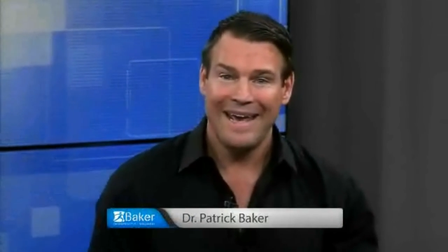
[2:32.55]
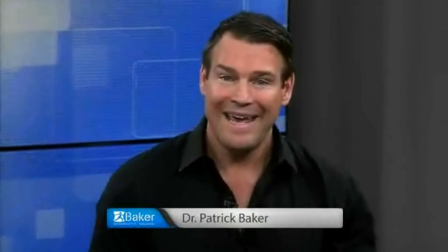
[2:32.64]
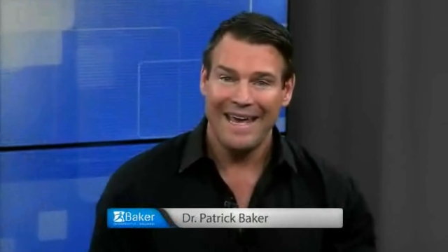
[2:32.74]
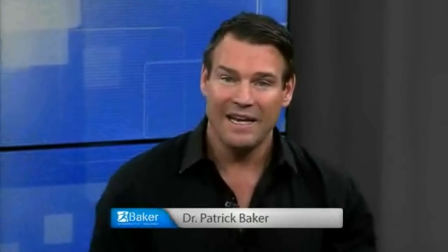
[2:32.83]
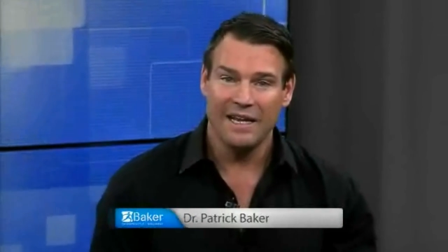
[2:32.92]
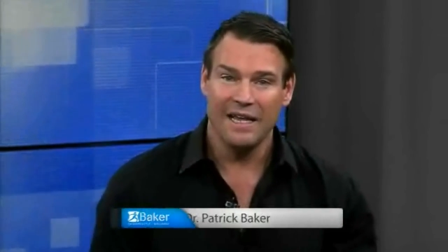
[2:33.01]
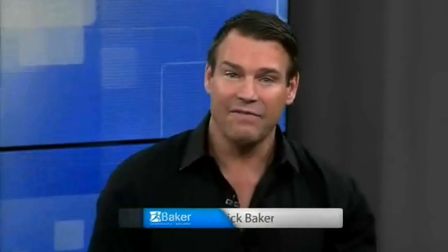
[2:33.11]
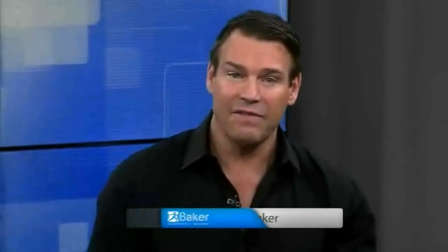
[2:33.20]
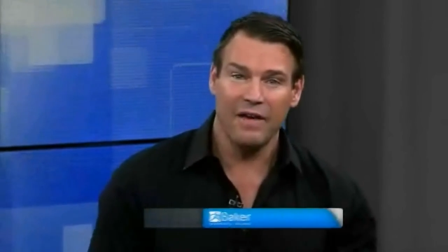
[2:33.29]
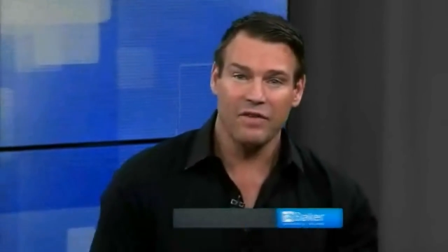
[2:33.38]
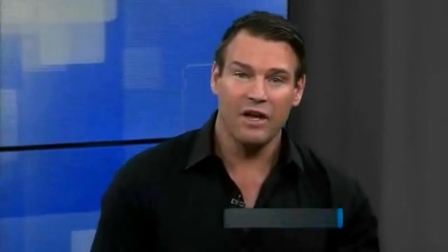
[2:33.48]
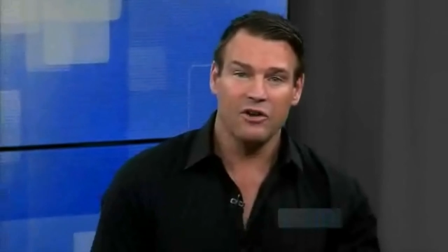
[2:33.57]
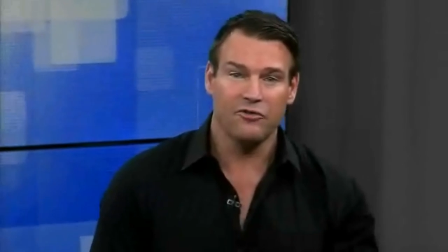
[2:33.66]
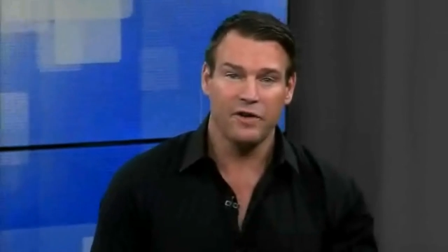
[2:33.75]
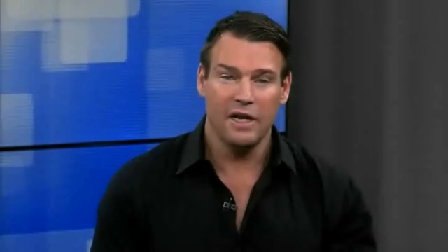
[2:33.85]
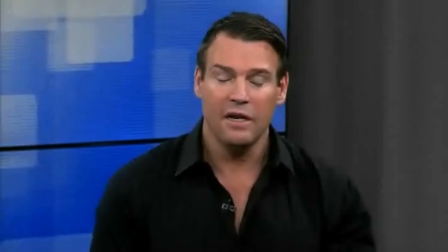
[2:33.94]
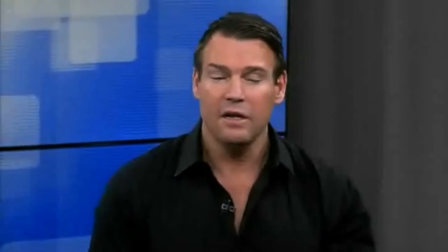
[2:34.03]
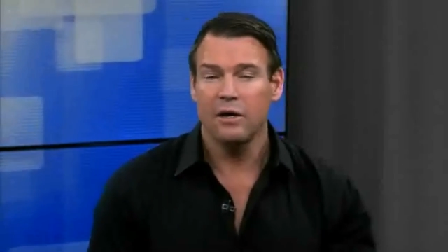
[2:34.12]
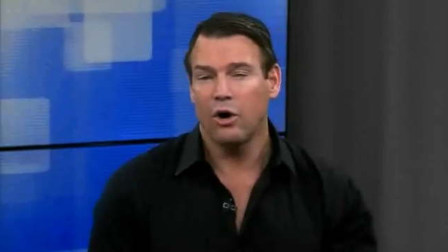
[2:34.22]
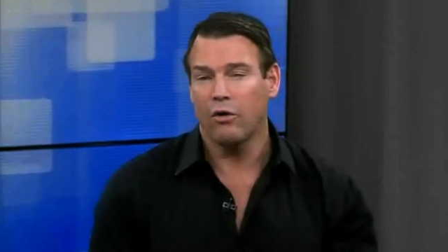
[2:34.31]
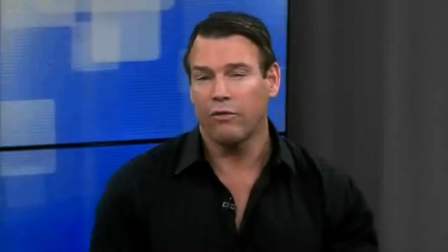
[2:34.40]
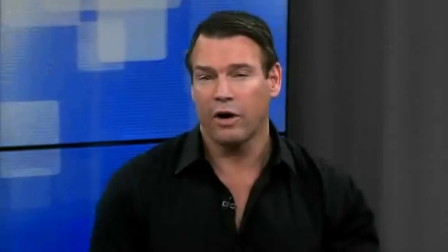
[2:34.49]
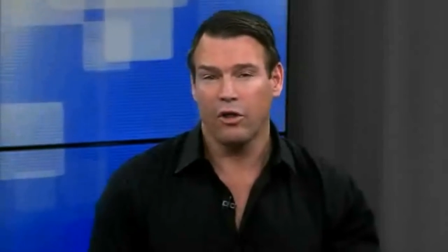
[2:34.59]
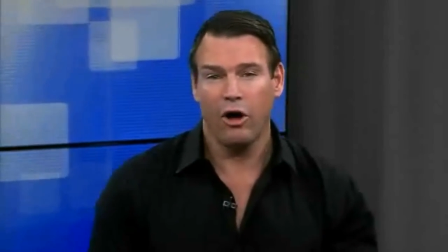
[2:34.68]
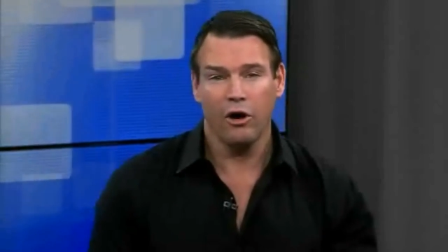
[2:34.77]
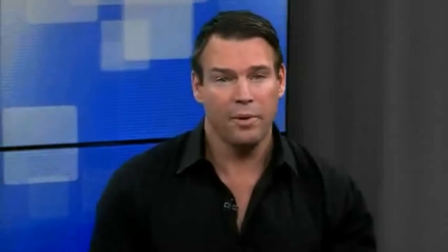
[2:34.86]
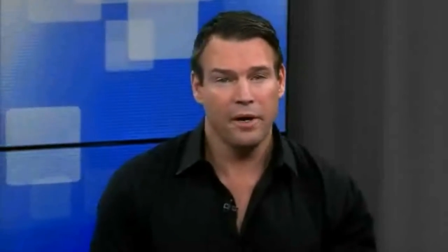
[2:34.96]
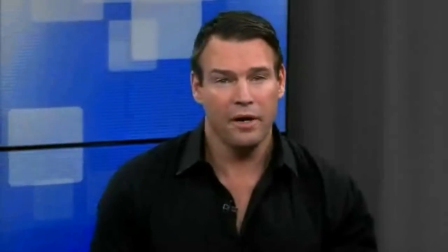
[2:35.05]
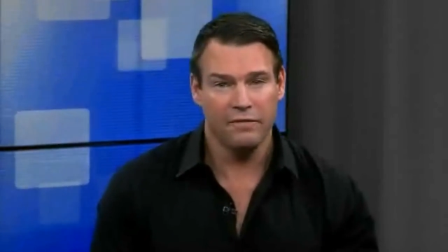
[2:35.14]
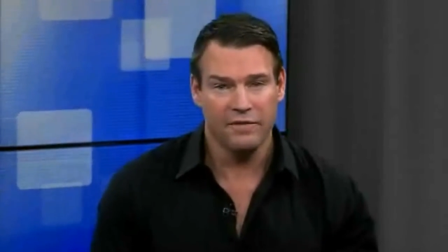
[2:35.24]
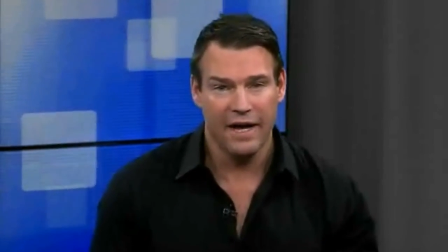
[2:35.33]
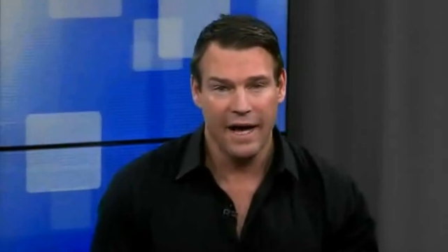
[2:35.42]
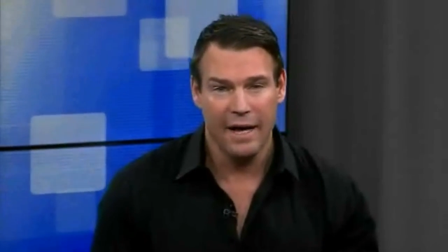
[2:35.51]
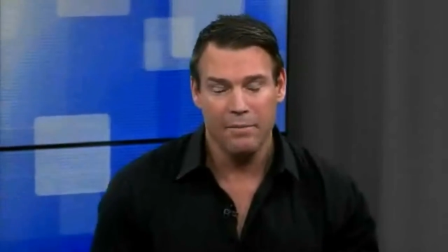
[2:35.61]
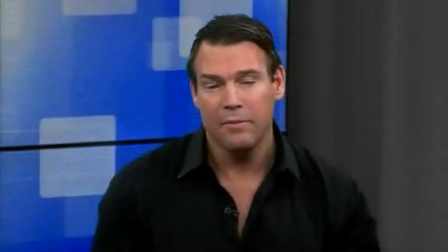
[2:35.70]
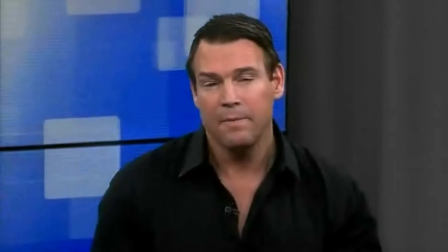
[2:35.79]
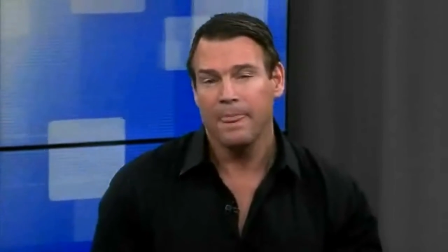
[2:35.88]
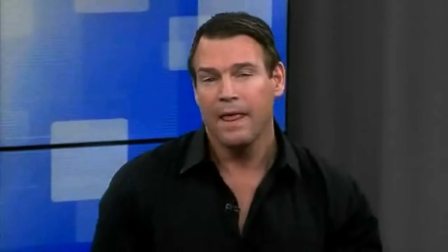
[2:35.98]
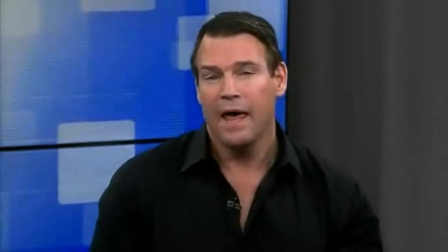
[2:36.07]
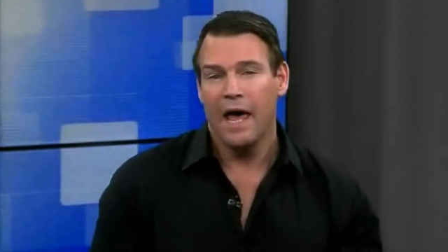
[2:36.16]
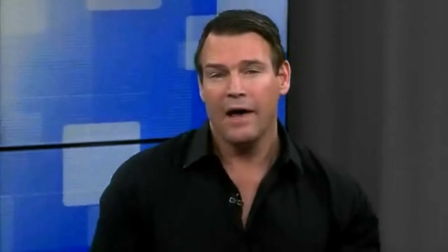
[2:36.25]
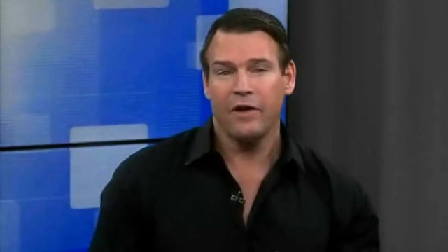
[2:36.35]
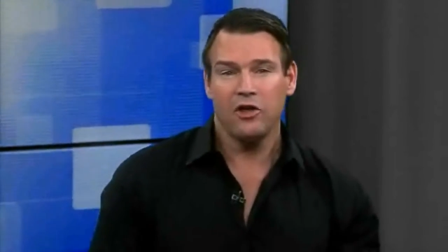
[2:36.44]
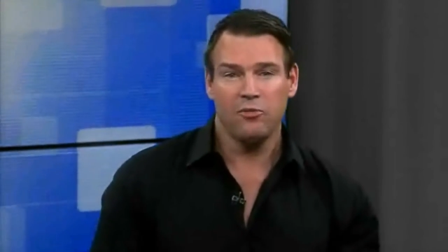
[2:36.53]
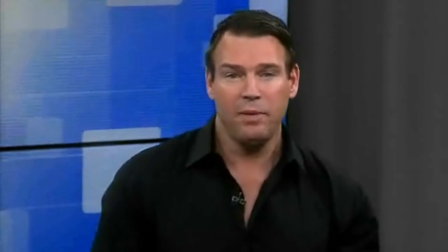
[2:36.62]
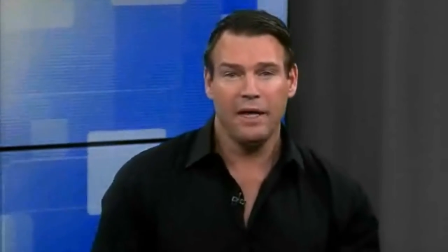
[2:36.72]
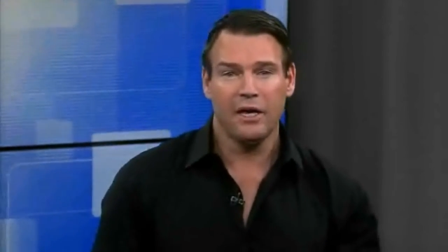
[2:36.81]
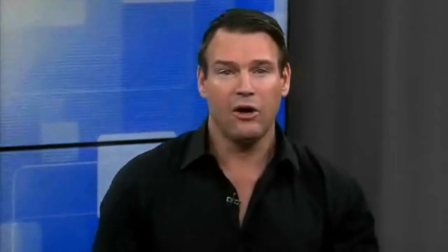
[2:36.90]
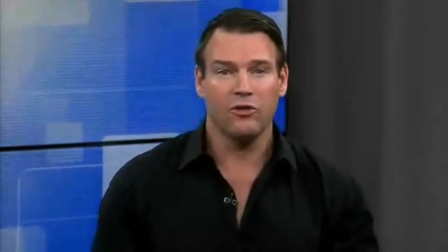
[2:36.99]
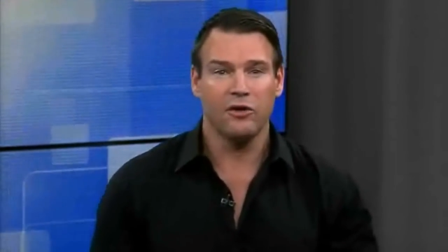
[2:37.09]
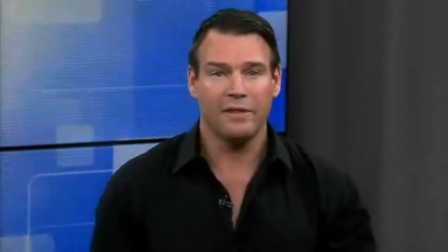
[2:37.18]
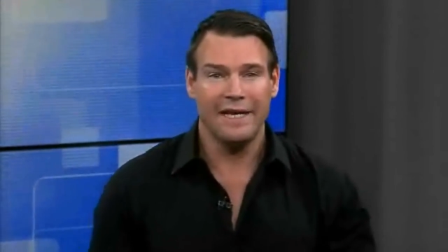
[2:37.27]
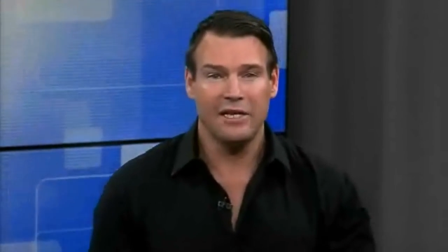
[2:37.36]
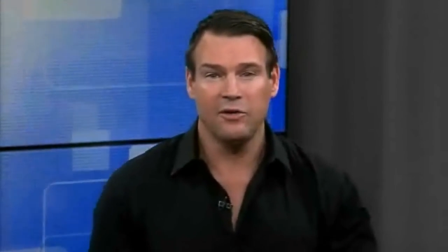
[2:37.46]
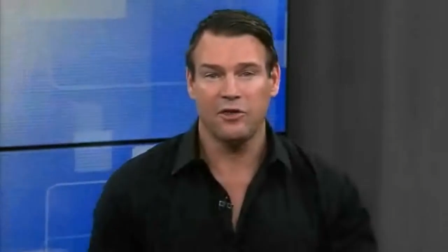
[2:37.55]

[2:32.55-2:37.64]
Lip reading: And if left untreated over a long period of time, FHP can also lead to